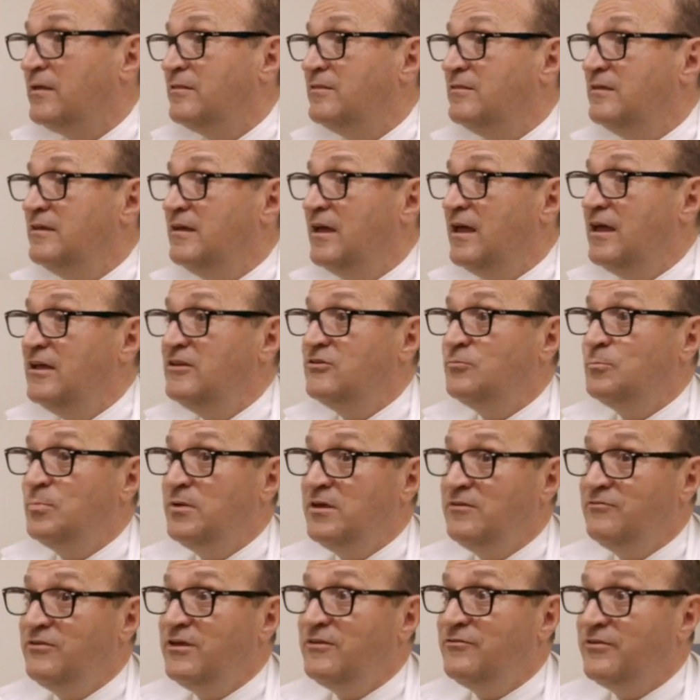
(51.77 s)
The
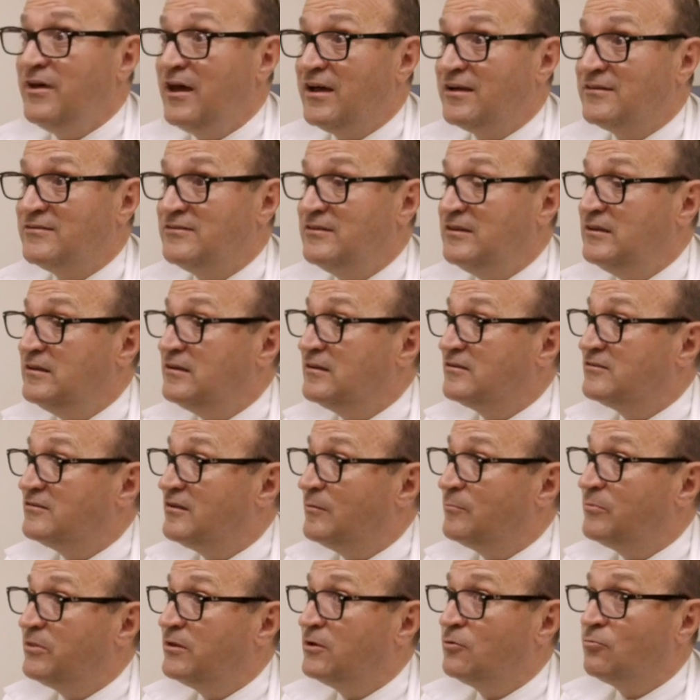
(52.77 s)
HPV vaccine is
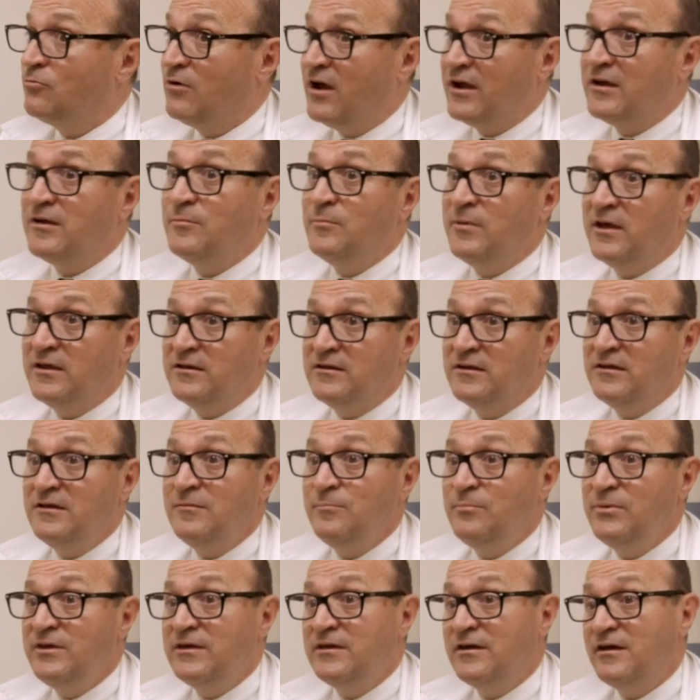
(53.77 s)
something
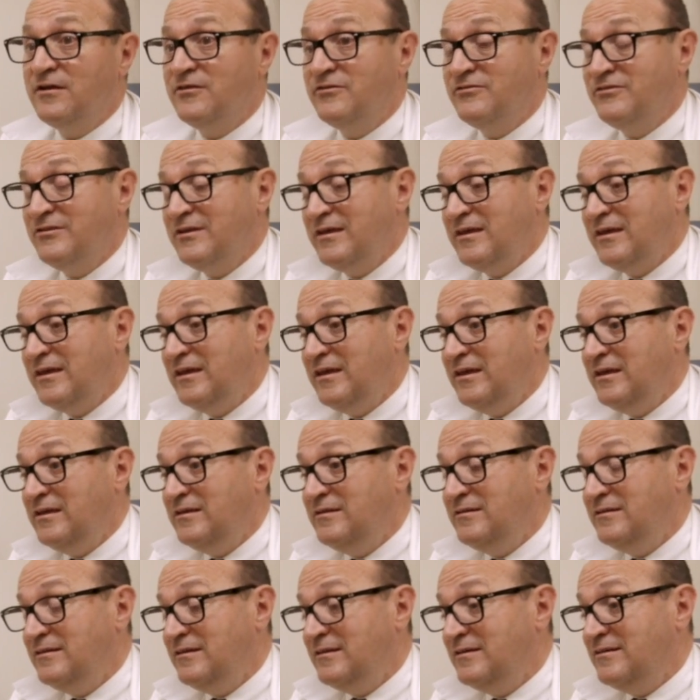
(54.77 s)
recommending because
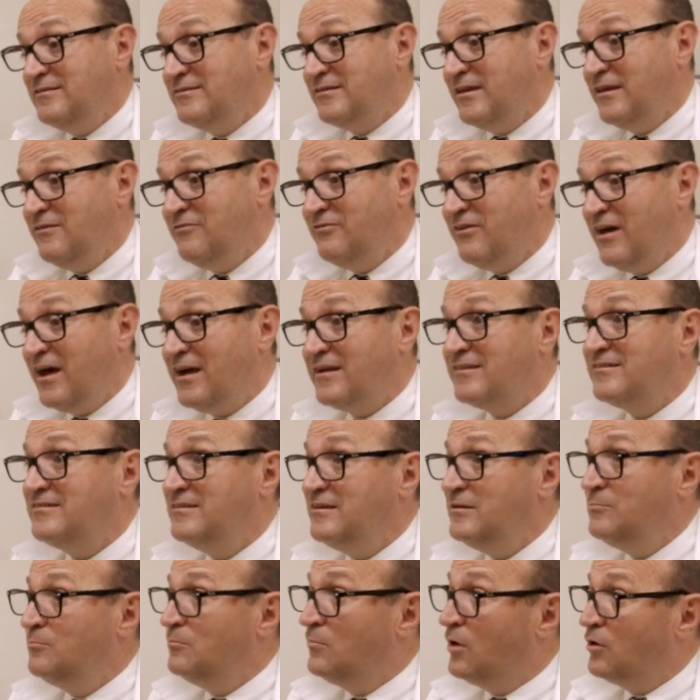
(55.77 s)
it is a
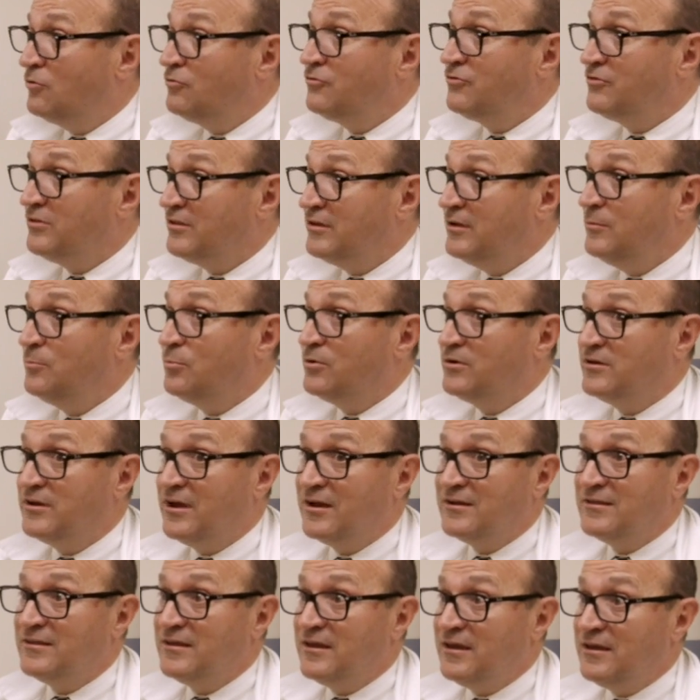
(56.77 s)
vaccine mostly
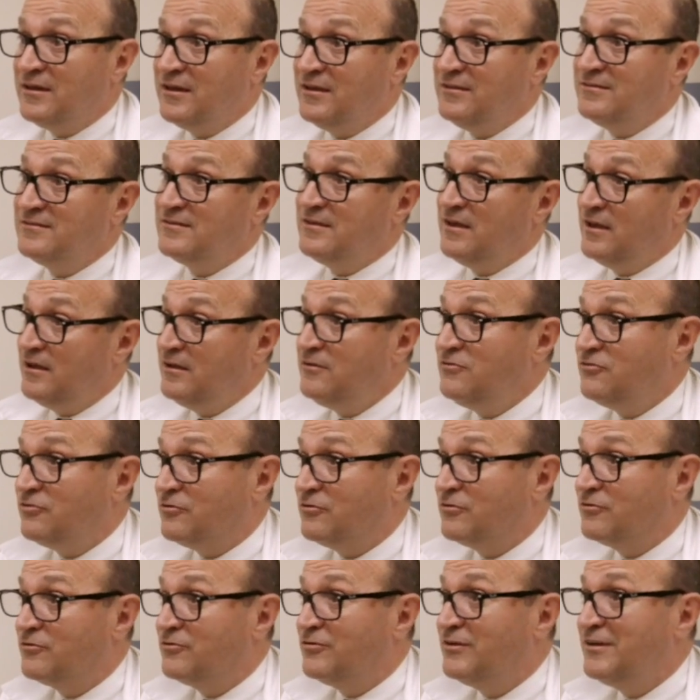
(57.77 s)
protecting against
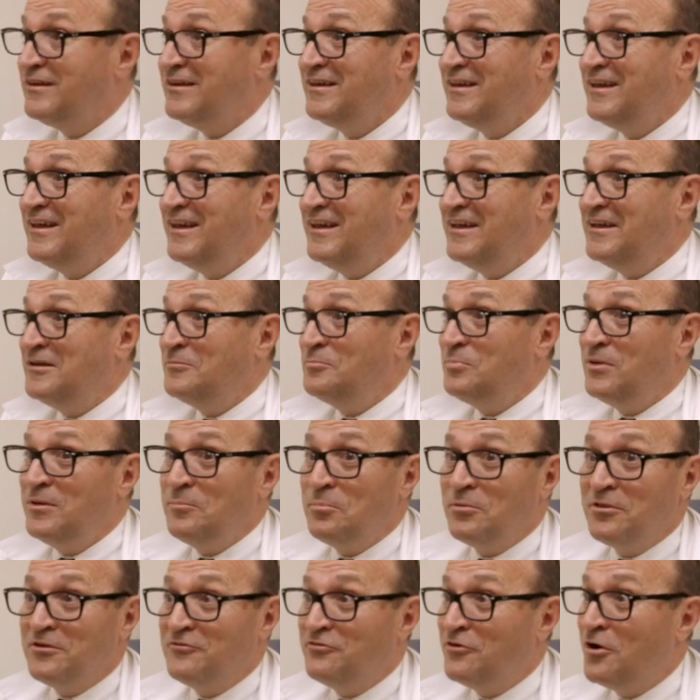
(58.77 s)
cancers. And
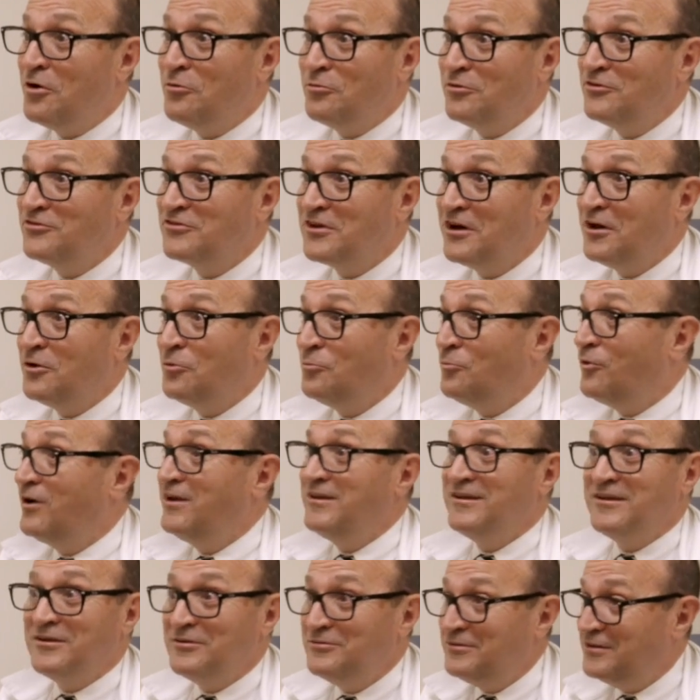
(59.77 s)
people have always kind of
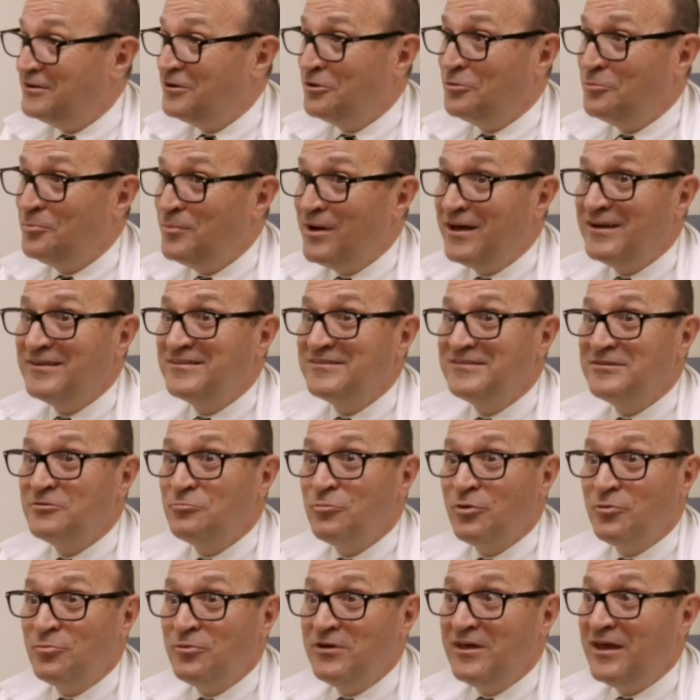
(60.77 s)
wondered, medicine,
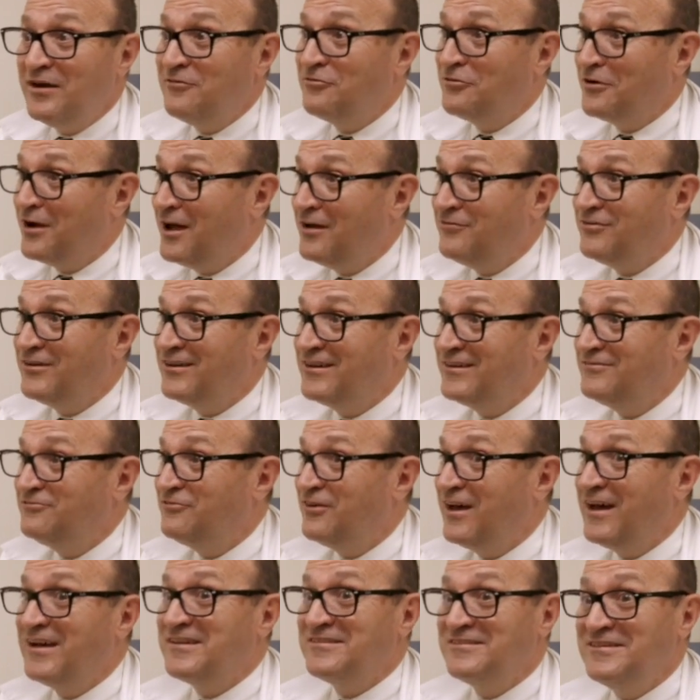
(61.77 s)
would we ever have a
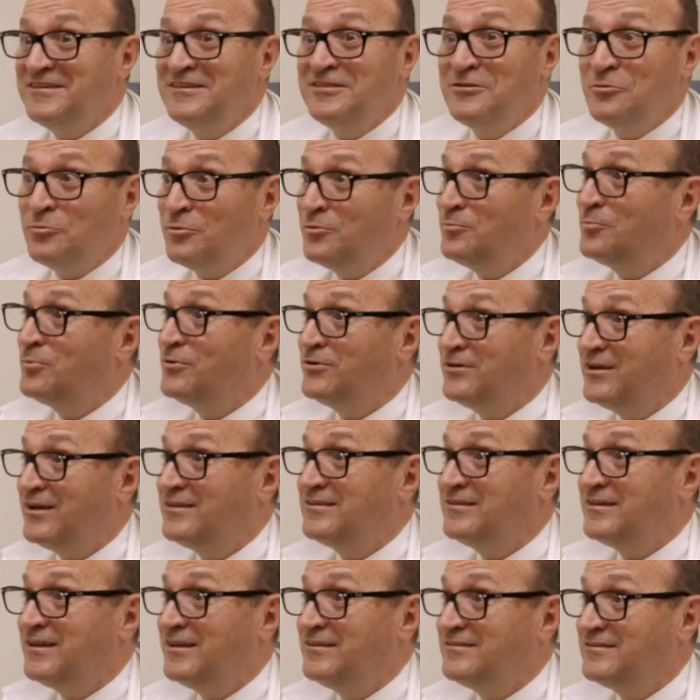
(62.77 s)
vaccine that would
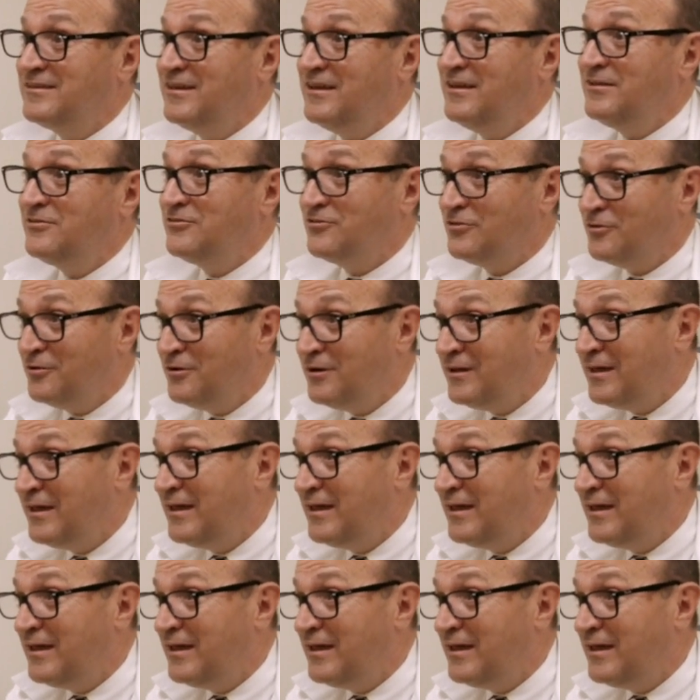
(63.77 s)
protect against cancer?